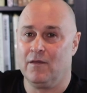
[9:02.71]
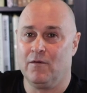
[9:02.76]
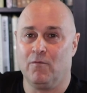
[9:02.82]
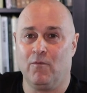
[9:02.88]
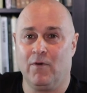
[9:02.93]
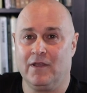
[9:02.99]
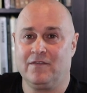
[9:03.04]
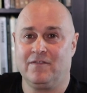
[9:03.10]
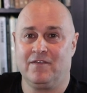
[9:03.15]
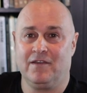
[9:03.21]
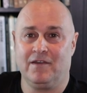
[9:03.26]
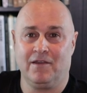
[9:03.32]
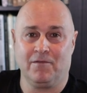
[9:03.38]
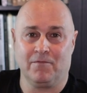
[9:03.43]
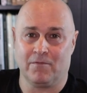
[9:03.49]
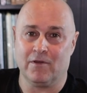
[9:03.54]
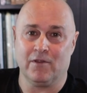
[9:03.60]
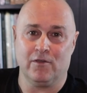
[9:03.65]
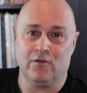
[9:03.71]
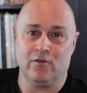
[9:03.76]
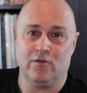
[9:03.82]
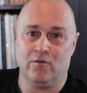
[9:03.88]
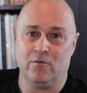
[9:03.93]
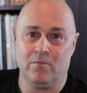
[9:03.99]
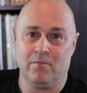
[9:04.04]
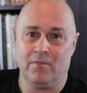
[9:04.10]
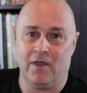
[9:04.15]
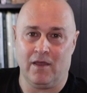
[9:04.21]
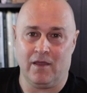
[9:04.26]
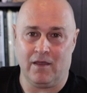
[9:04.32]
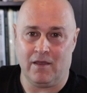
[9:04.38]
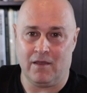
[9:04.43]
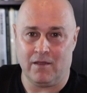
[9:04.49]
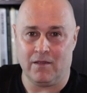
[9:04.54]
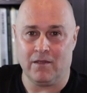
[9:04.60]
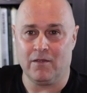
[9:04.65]
what's in the room,
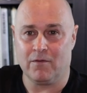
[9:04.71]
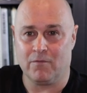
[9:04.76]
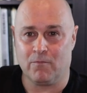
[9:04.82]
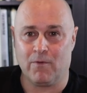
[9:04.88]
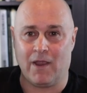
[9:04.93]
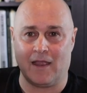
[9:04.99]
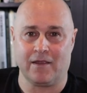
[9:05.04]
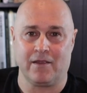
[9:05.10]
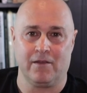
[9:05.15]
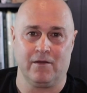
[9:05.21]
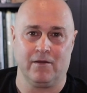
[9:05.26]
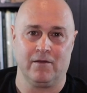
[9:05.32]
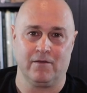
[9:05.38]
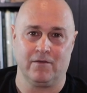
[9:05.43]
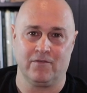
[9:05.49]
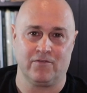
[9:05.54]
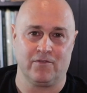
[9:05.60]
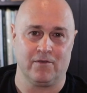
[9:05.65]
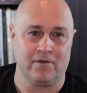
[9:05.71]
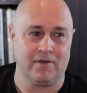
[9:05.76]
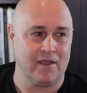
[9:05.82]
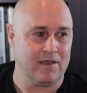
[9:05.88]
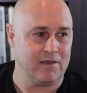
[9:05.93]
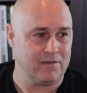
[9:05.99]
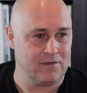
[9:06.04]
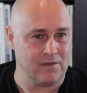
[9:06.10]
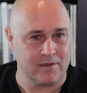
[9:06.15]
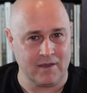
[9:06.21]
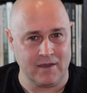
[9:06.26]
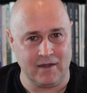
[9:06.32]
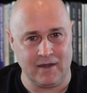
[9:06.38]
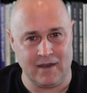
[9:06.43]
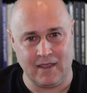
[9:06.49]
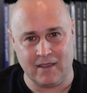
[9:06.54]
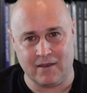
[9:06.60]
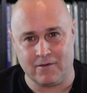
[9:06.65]
records. They're not
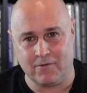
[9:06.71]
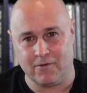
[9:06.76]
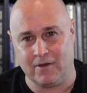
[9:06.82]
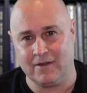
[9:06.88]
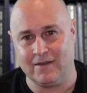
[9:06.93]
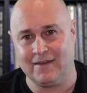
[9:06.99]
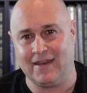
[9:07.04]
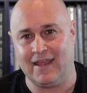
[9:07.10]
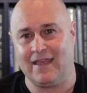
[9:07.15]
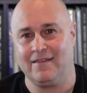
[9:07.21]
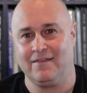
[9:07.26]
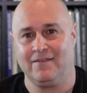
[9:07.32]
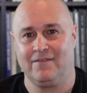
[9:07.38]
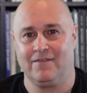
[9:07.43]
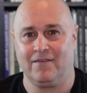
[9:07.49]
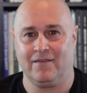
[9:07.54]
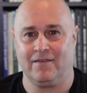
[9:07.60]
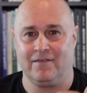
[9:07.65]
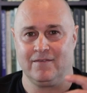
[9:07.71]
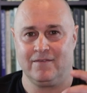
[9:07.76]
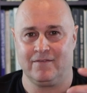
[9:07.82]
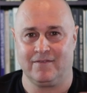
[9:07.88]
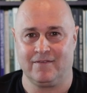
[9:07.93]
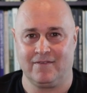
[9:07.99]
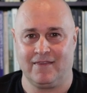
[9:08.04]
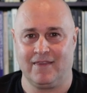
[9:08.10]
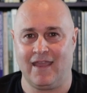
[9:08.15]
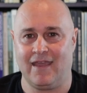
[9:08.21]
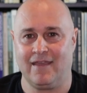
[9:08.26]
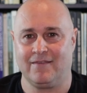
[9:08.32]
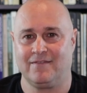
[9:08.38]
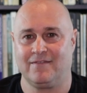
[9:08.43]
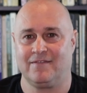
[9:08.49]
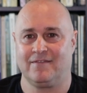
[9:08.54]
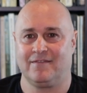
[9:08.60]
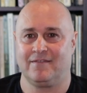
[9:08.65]
looking at credenzas,
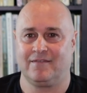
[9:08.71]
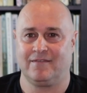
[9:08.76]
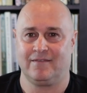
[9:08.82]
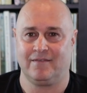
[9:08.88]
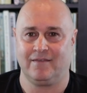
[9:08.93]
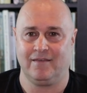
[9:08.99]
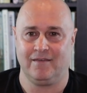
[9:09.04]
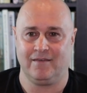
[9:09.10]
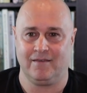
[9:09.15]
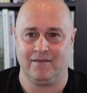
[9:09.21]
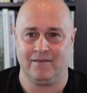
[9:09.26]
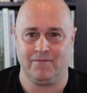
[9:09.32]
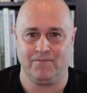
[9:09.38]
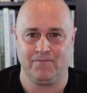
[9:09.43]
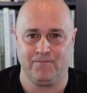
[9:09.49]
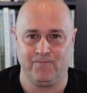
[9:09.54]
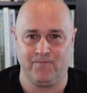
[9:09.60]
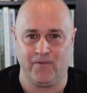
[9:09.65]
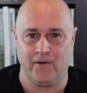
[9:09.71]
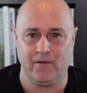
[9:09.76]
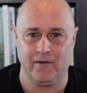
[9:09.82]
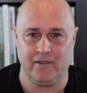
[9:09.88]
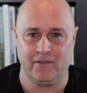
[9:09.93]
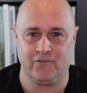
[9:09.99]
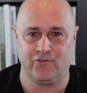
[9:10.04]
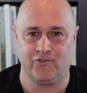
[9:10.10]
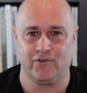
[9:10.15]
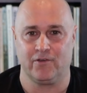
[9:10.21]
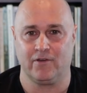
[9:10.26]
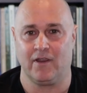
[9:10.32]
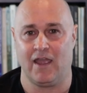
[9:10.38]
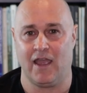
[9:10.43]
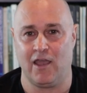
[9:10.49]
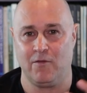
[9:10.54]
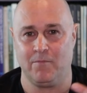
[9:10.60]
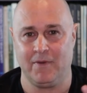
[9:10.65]
desks, furniture,
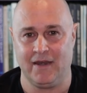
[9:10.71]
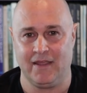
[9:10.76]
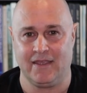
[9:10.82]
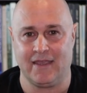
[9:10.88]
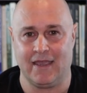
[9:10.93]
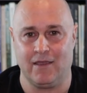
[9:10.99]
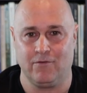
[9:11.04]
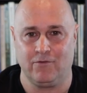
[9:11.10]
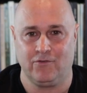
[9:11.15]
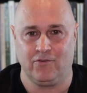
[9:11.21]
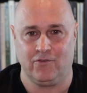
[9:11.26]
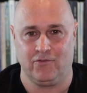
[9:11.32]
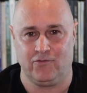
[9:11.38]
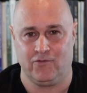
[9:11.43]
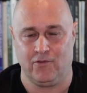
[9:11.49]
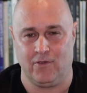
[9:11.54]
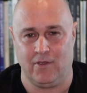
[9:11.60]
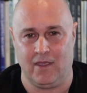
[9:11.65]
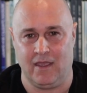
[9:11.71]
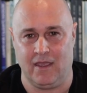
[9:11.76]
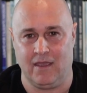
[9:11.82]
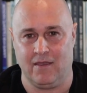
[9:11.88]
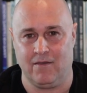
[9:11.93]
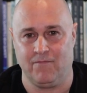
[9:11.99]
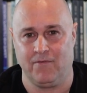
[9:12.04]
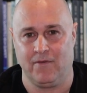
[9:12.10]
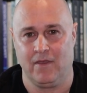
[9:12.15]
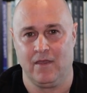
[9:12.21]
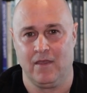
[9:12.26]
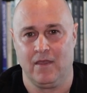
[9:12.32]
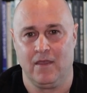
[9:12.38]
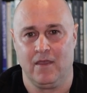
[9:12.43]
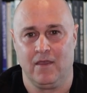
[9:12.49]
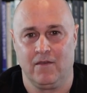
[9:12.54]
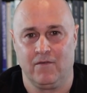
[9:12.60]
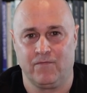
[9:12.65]
how many couches you have,
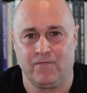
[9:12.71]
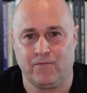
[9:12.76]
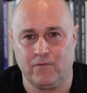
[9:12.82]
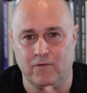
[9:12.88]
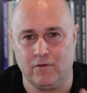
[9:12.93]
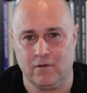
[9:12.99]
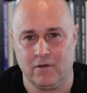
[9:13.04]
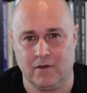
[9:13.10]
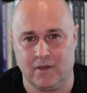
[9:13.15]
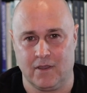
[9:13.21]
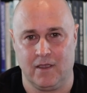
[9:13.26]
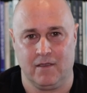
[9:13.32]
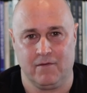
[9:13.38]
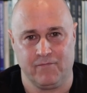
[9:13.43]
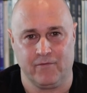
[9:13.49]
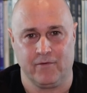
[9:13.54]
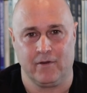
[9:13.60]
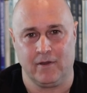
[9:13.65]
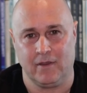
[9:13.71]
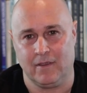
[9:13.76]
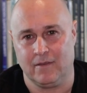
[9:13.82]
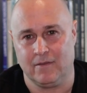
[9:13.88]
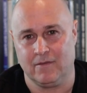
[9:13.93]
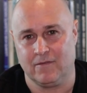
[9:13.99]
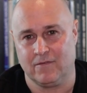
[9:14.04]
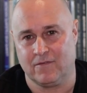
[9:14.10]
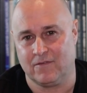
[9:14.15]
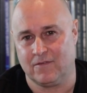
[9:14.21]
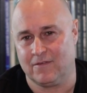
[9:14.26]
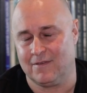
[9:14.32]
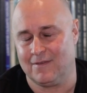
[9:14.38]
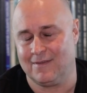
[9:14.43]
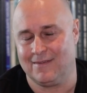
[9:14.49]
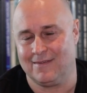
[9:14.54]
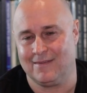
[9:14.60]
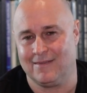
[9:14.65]
floor coverings.
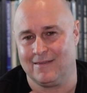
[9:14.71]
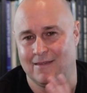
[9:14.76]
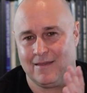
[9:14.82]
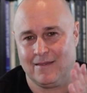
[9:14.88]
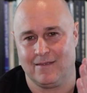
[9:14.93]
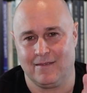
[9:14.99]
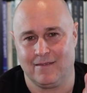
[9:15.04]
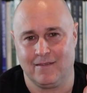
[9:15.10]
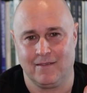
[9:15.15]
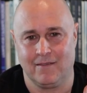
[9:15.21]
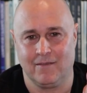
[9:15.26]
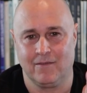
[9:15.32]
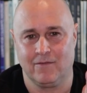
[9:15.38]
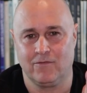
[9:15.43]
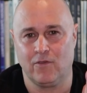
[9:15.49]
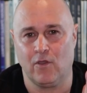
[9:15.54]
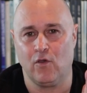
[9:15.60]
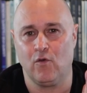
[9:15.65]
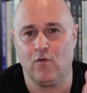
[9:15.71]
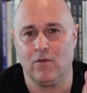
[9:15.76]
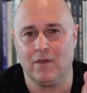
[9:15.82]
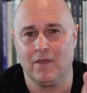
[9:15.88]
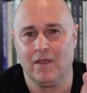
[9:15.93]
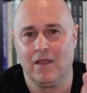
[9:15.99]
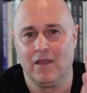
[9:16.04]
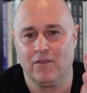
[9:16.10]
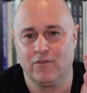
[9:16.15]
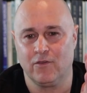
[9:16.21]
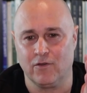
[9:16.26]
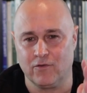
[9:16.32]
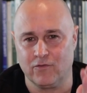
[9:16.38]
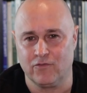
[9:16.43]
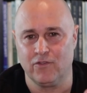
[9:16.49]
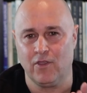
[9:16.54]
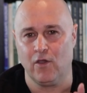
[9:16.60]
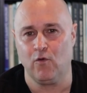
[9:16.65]
So
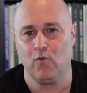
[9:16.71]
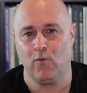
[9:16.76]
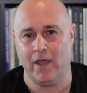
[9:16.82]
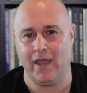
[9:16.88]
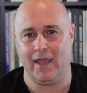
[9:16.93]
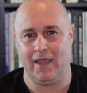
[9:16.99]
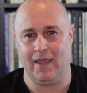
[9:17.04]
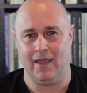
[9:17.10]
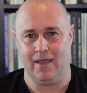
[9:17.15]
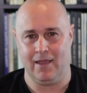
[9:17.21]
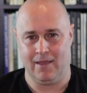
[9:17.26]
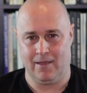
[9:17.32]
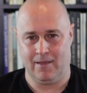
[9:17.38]
there's no way